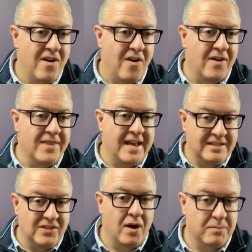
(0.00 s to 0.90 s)
on
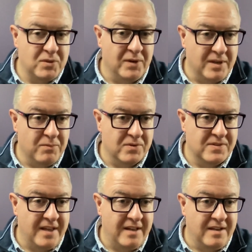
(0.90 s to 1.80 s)
that top
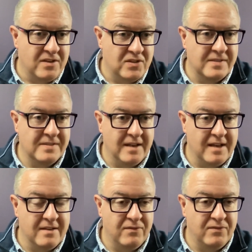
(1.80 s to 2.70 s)
20% and just
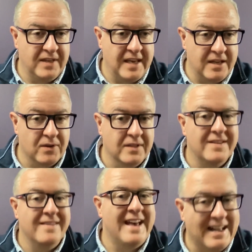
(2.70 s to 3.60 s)
kind of catering
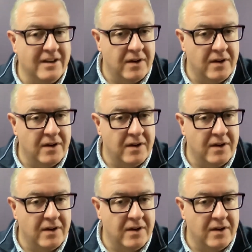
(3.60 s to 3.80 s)
to that